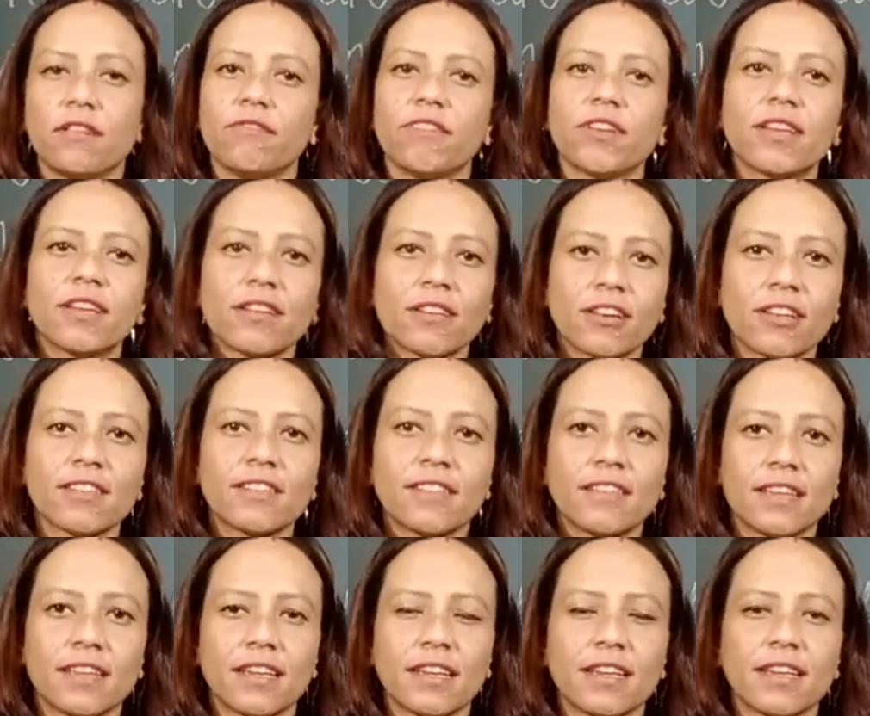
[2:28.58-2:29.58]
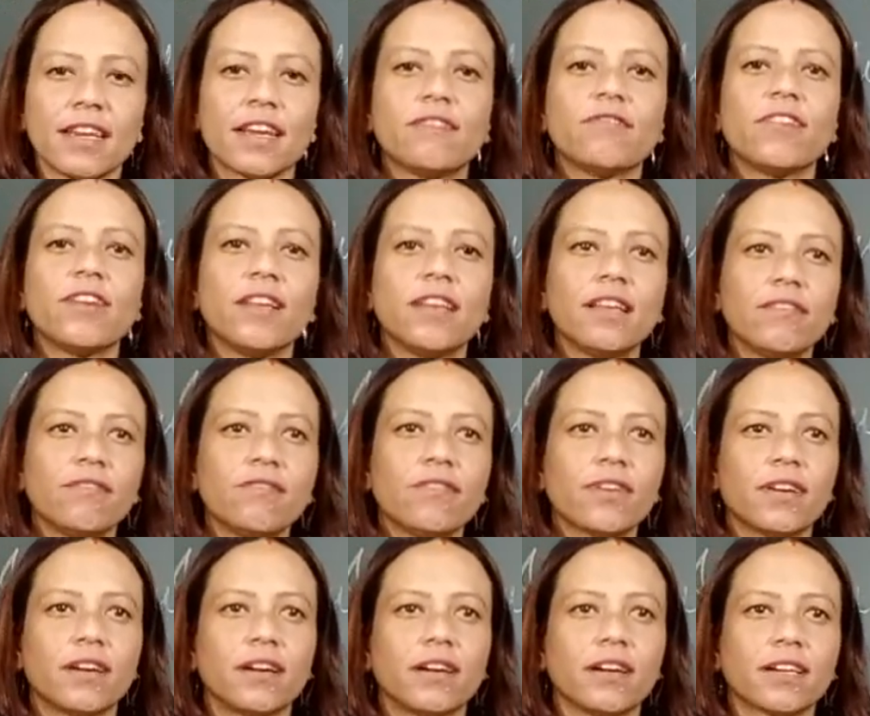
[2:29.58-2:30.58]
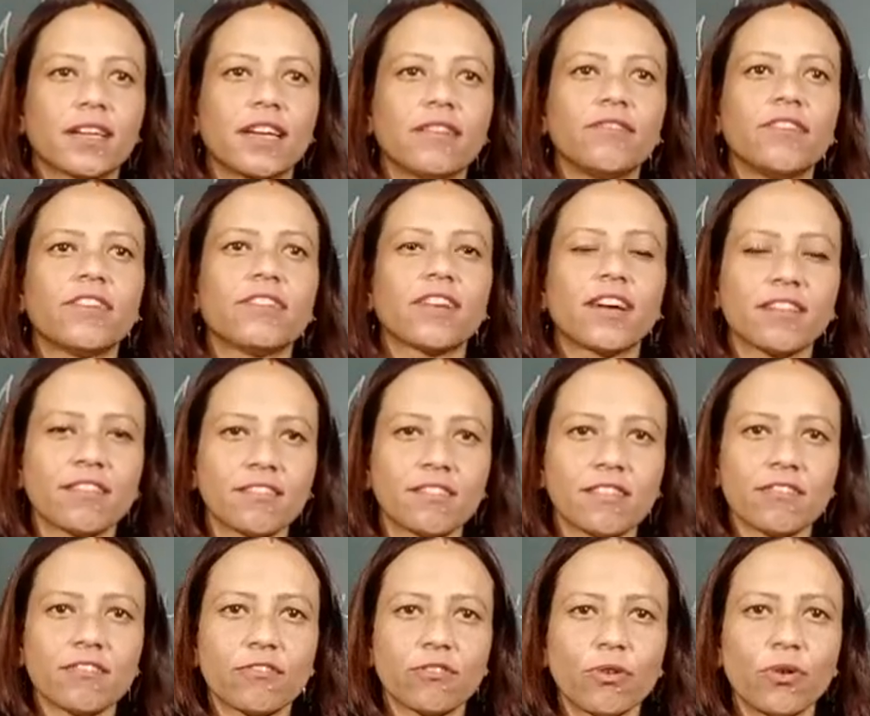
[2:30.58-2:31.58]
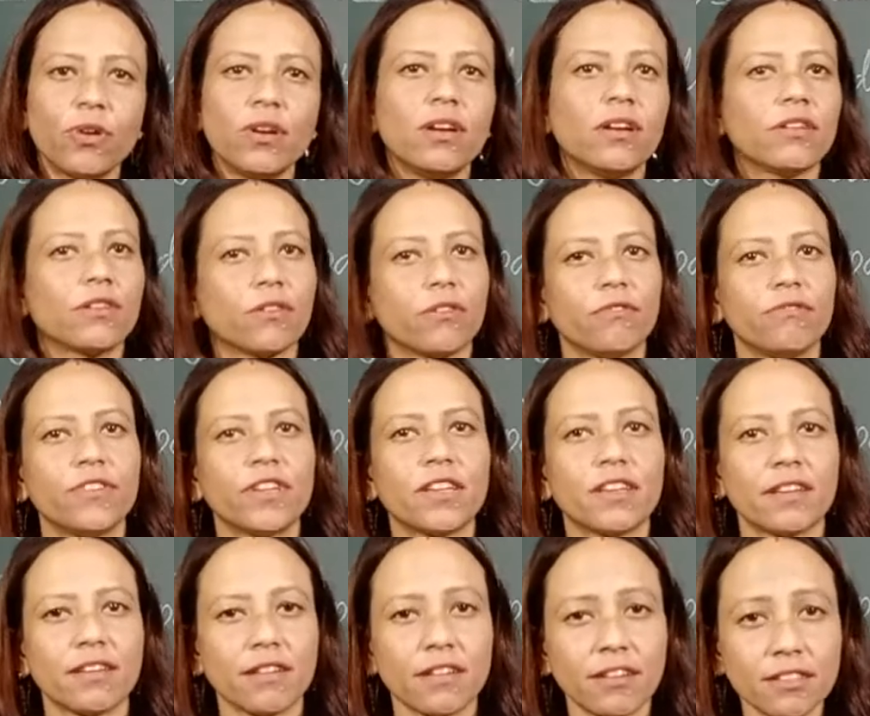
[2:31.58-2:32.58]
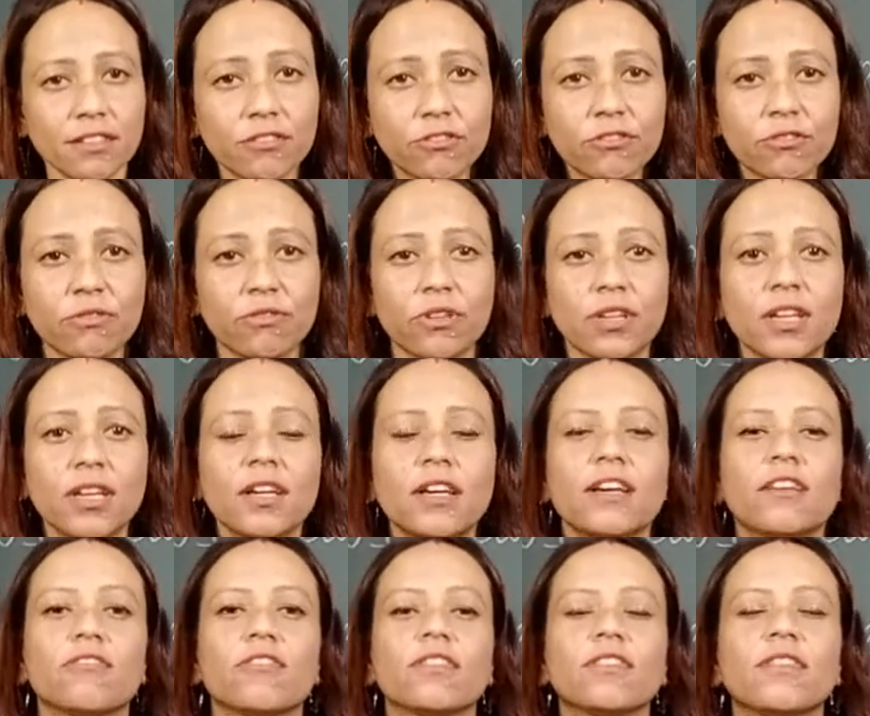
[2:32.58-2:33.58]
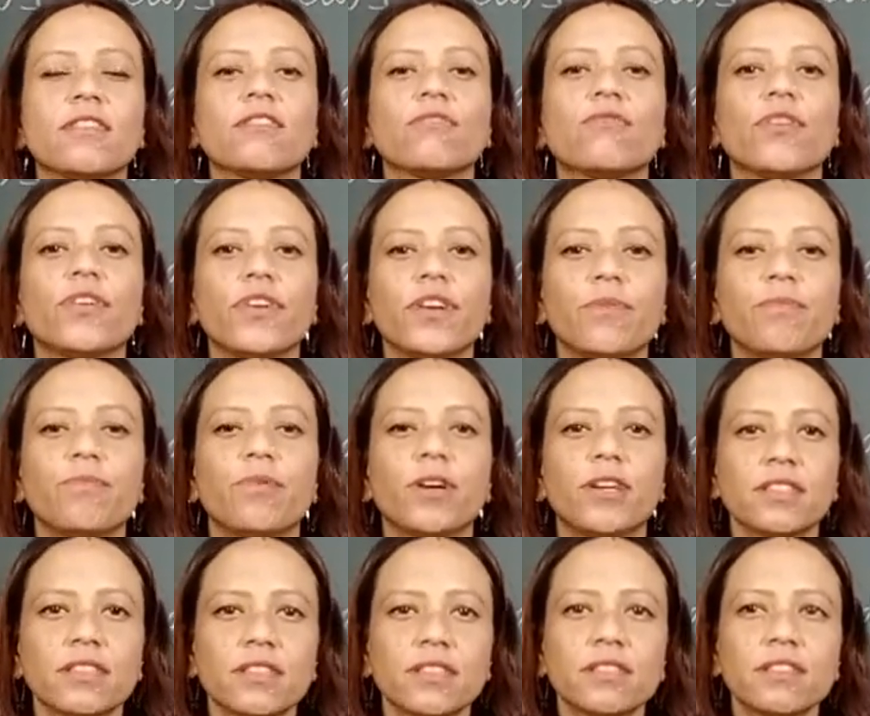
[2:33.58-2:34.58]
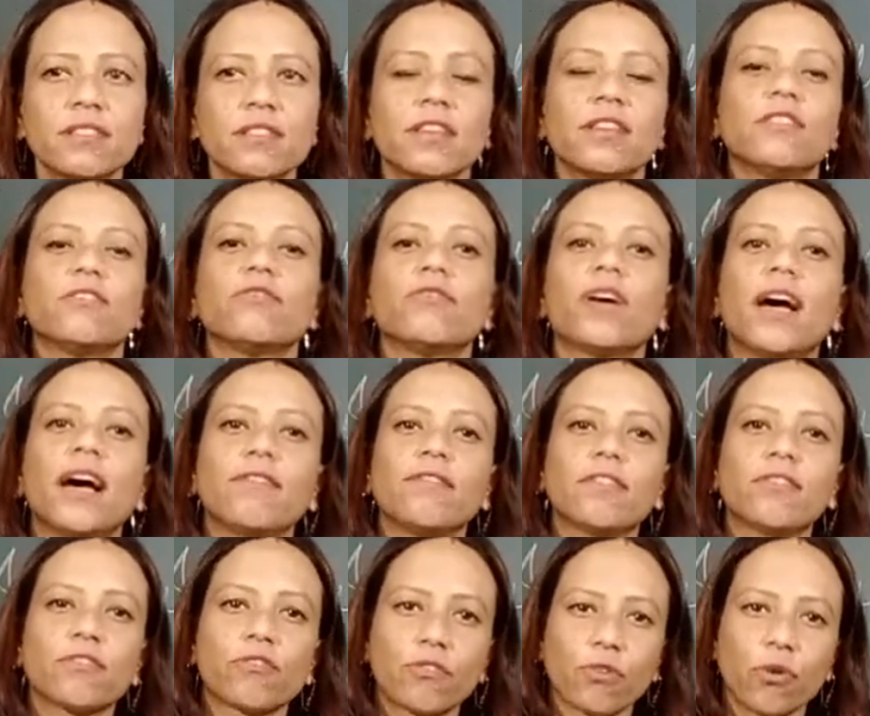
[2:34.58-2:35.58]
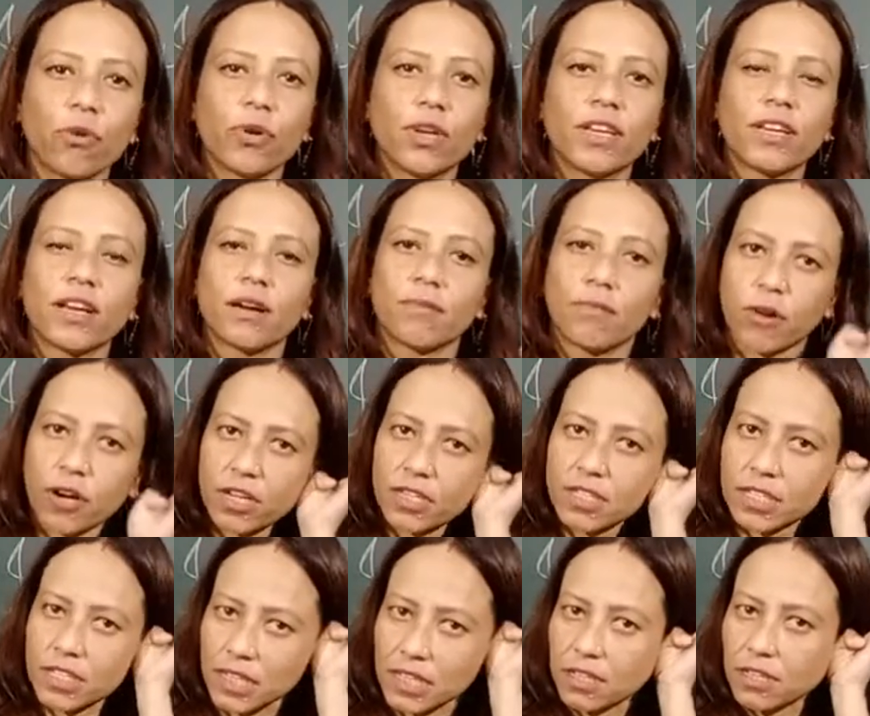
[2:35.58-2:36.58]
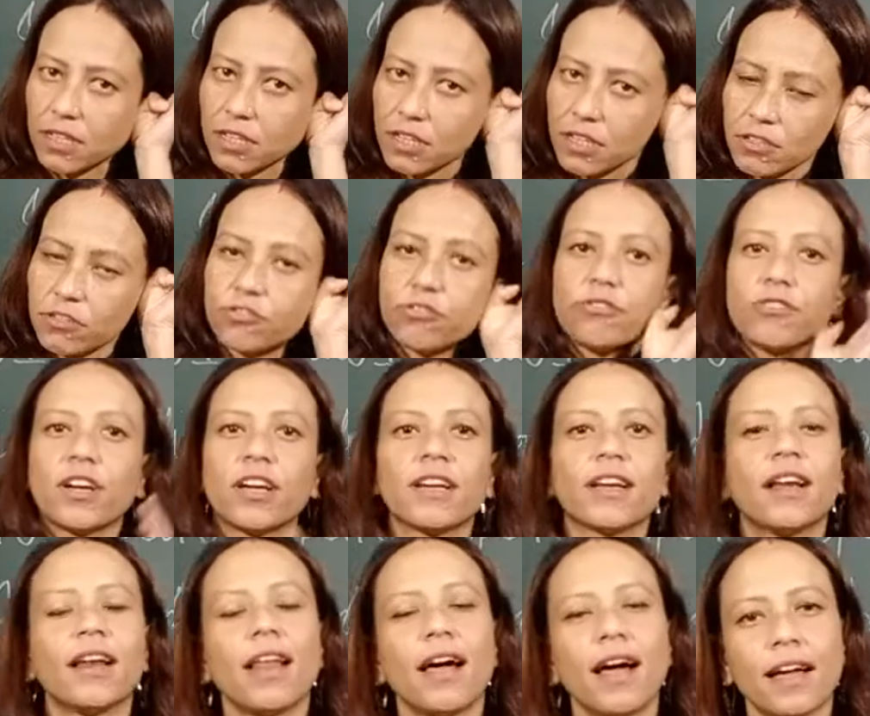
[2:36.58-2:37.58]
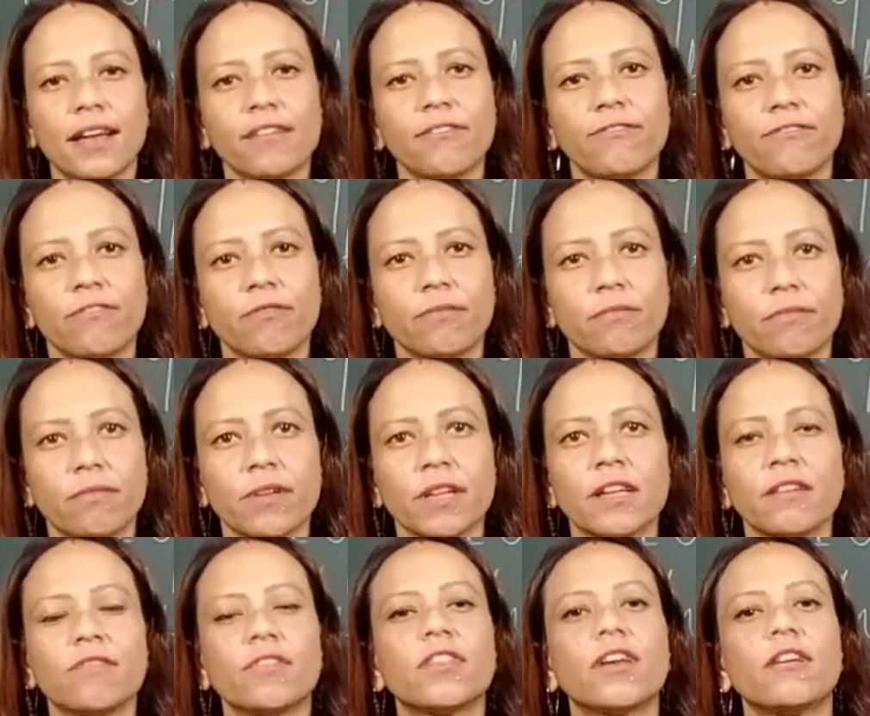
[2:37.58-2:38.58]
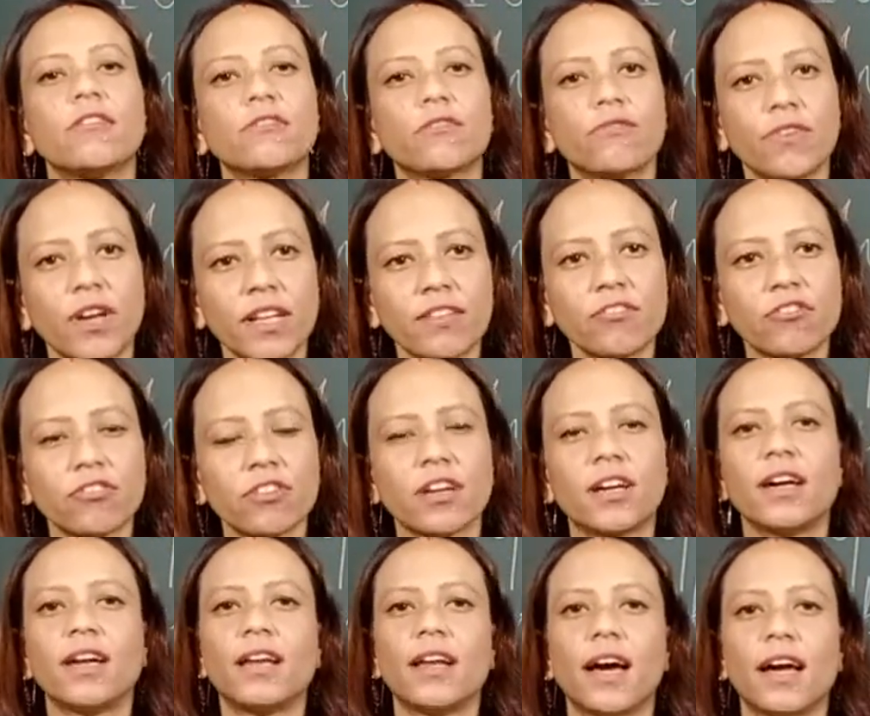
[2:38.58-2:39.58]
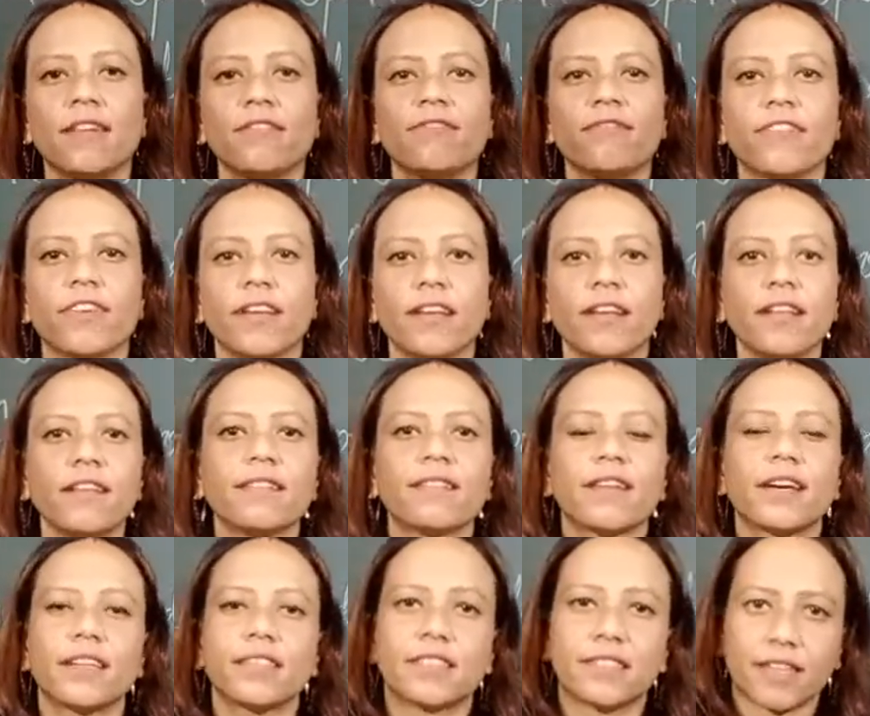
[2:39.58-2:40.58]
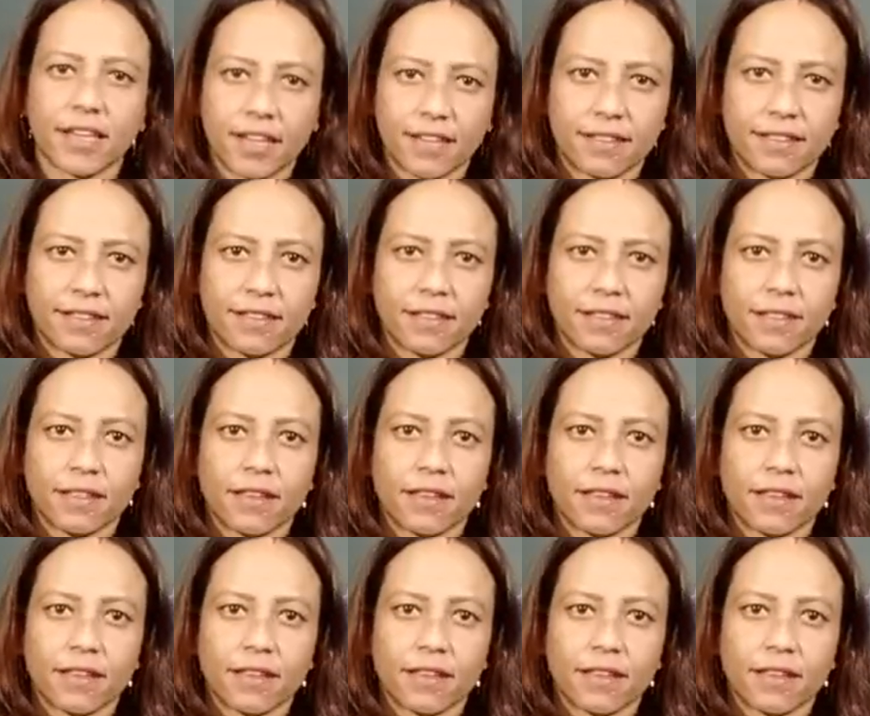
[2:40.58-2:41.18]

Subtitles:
We cannot see. Can we live? Can we touch the soul? No, we cannot do. So it is very important to have a soul in our body to run a life, without which a life is a dead.